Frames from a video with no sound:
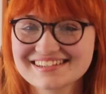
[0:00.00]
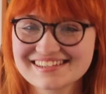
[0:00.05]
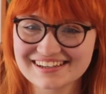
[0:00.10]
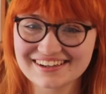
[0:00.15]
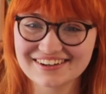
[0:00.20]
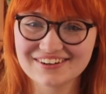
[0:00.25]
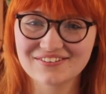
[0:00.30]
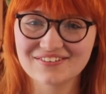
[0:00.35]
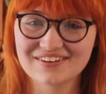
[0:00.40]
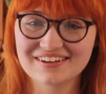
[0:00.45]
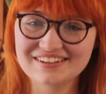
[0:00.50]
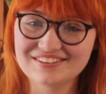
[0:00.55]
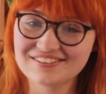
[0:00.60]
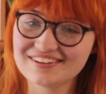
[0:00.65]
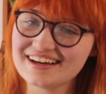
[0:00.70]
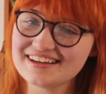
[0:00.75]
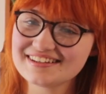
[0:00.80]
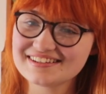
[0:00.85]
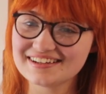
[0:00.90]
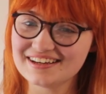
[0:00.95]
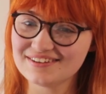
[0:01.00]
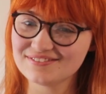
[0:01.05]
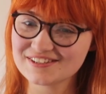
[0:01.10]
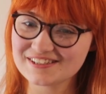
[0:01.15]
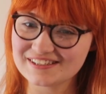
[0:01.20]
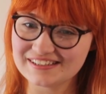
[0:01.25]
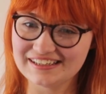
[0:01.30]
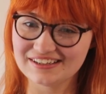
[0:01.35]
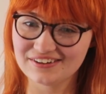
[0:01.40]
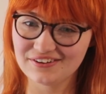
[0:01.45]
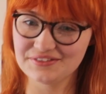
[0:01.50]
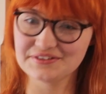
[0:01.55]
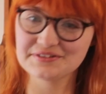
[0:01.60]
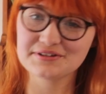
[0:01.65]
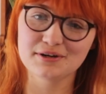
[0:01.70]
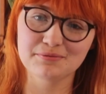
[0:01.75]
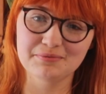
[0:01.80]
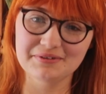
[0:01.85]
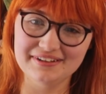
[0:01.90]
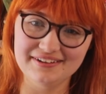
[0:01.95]
So what you guys never see on the
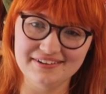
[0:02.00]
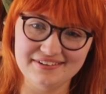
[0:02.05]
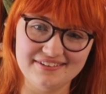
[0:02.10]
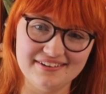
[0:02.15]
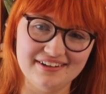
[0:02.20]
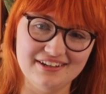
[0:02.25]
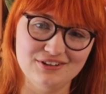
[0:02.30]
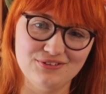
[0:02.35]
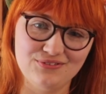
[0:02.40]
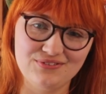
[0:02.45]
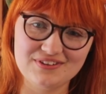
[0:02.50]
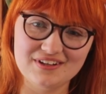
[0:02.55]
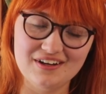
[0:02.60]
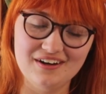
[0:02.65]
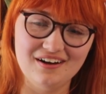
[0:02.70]
top of these shelves